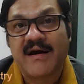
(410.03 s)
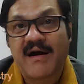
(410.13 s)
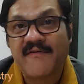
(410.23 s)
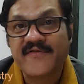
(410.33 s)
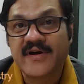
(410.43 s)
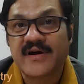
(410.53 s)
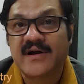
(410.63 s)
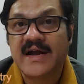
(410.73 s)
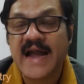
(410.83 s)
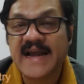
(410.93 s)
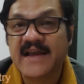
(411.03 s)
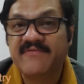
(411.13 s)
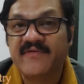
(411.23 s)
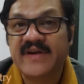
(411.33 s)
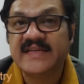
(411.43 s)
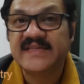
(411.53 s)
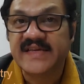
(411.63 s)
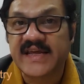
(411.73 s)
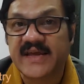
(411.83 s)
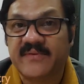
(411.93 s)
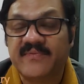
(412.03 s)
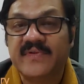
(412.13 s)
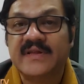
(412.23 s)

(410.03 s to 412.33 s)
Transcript: after 1850 CE.